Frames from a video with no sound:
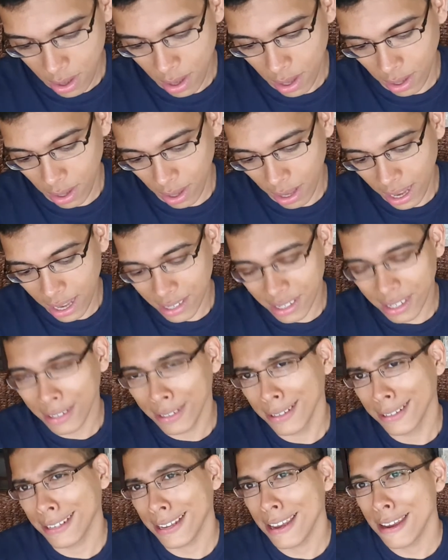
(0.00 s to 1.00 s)
It has like
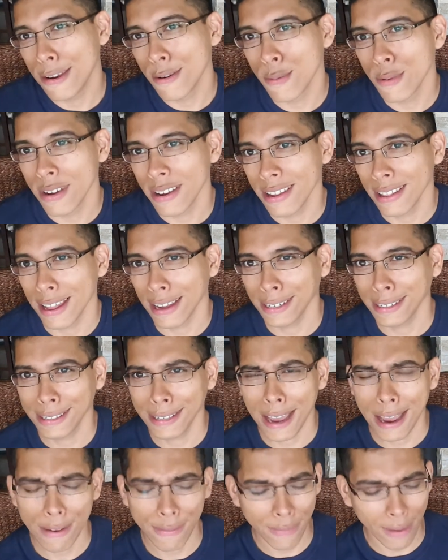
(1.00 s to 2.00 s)
this eerie, like
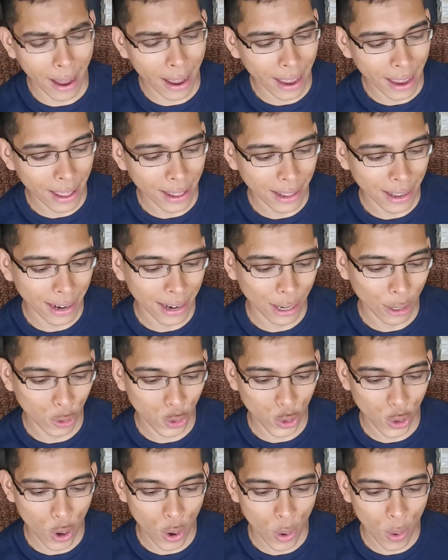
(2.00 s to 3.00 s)
sci-fi alien
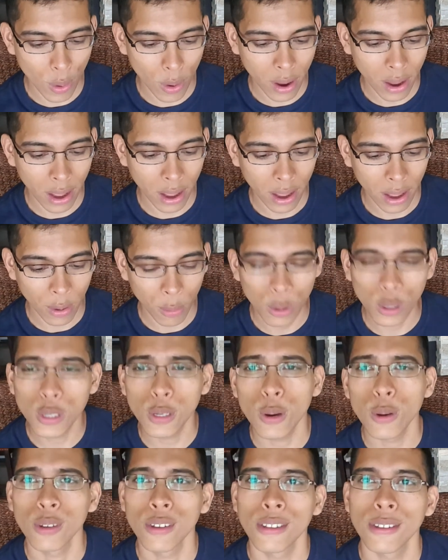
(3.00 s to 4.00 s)
intro, which
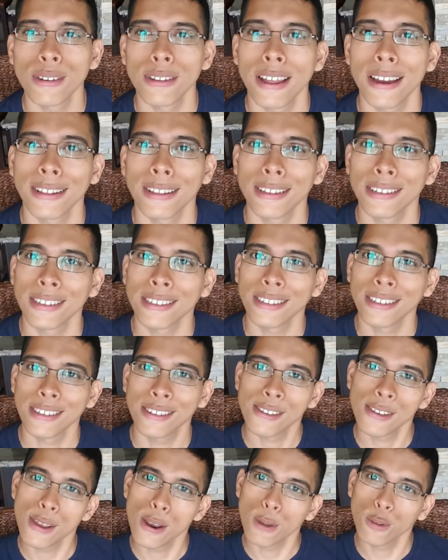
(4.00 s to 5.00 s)
goes into like this
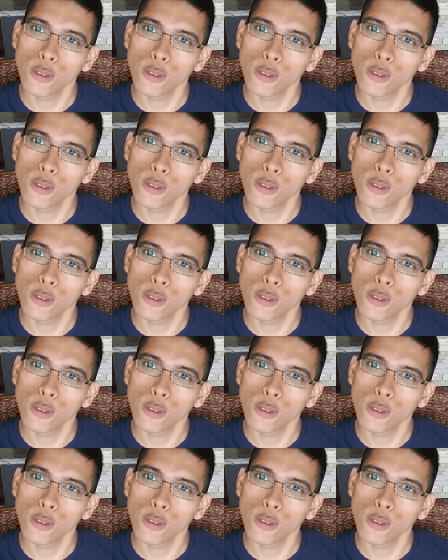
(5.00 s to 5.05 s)
you know,